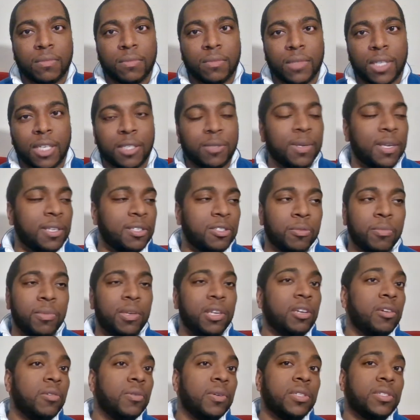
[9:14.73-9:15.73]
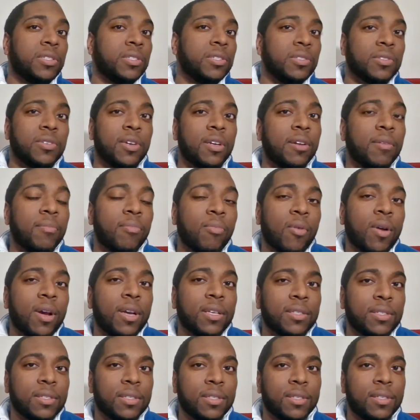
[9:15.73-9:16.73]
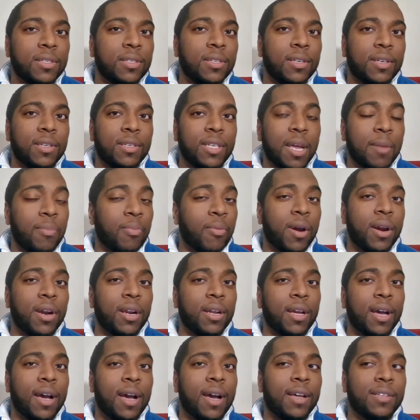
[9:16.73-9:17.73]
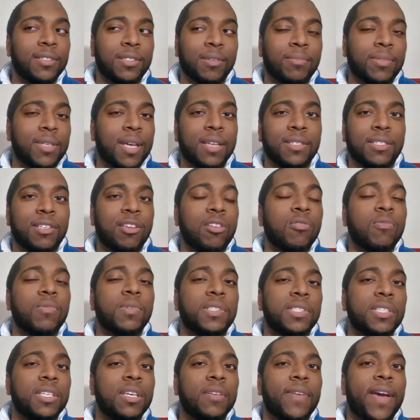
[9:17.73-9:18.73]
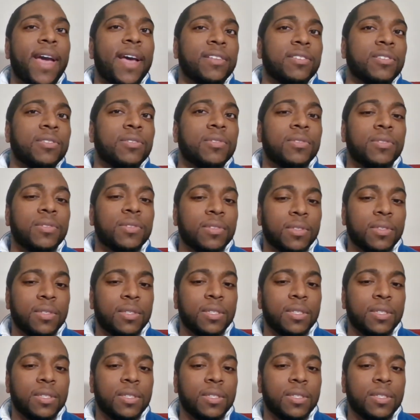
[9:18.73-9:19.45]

That's why so many Christians are depressed. They pray to God. Sometimes they don't receive answers.